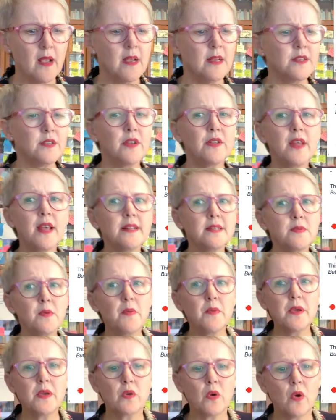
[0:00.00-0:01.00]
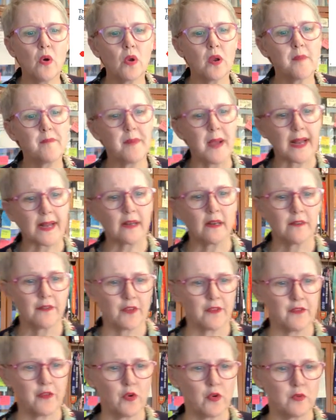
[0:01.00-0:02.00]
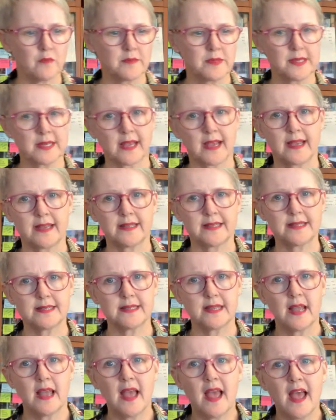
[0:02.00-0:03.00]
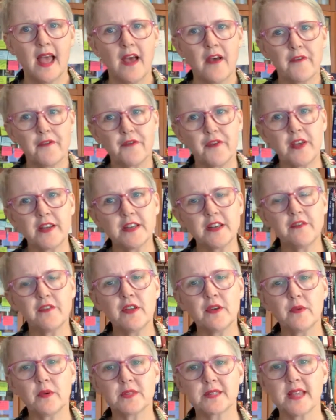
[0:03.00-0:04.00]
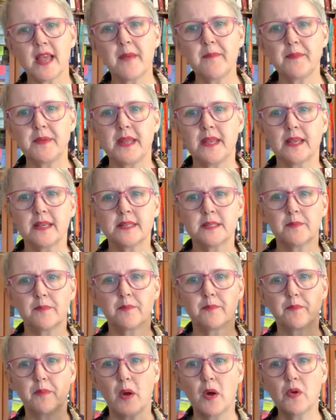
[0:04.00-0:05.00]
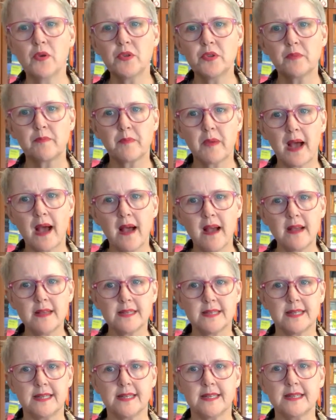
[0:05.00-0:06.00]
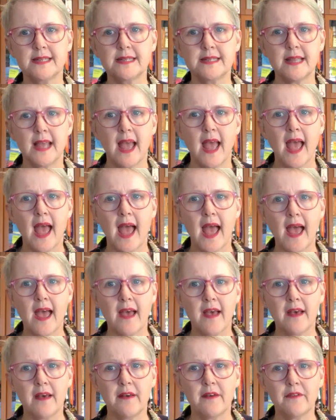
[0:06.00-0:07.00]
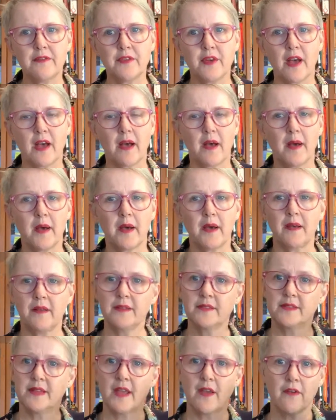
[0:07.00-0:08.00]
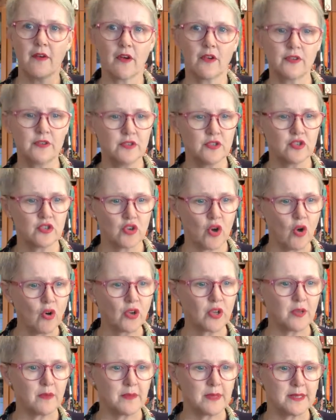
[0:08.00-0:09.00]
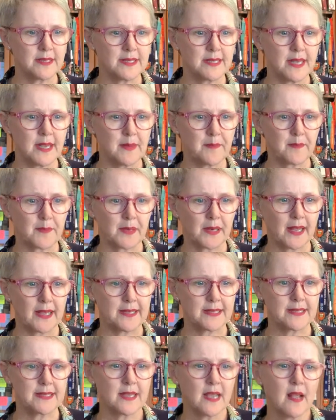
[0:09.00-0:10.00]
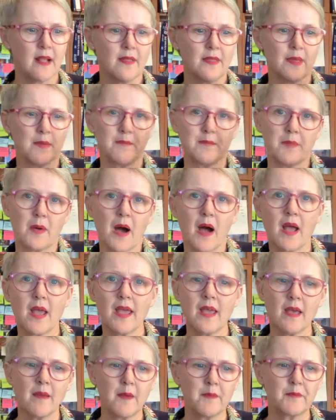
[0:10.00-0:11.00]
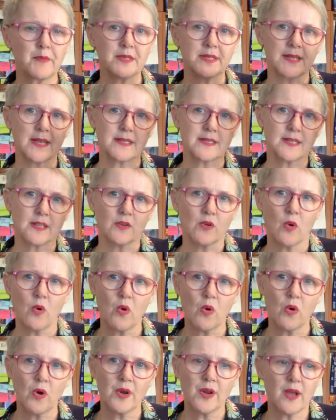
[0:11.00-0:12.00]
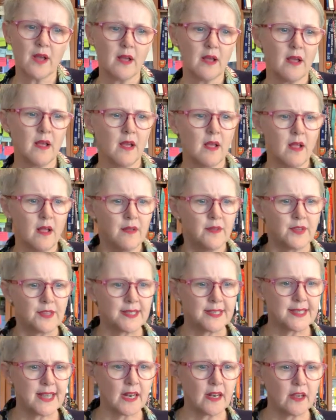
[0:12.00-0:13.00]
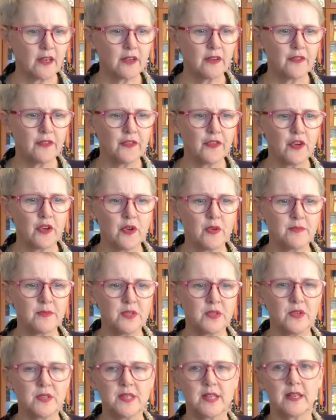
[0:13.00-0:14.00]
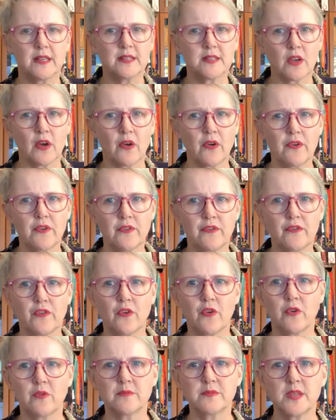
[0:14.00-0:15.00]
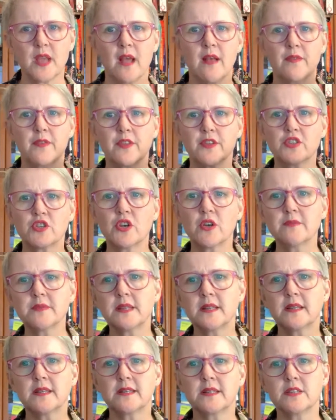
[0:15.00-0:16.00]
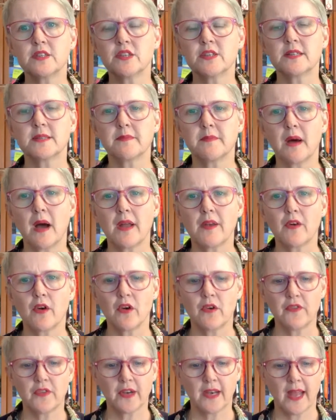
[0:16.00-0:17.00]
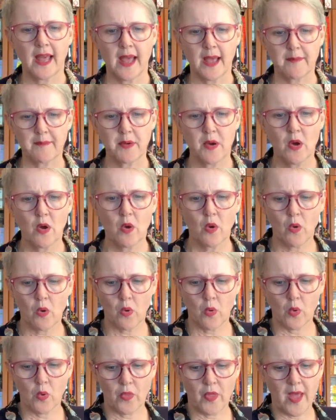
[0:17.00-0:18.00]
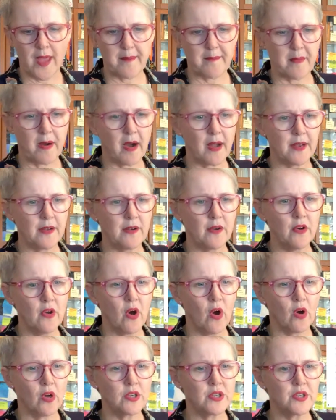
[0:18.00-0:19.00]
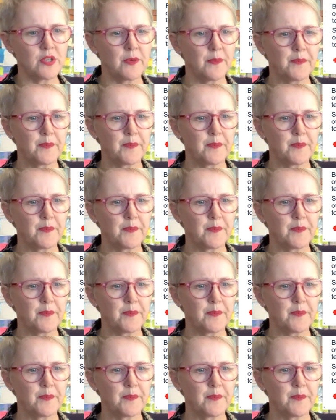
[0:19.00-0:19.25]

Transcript: So that's what we call a battle of the forms case. Effectively, what's happening is both parties have their own documents in place. The buyer presents an order, the seller confirms using its own forms. The terms and conditions might overlap or they might not.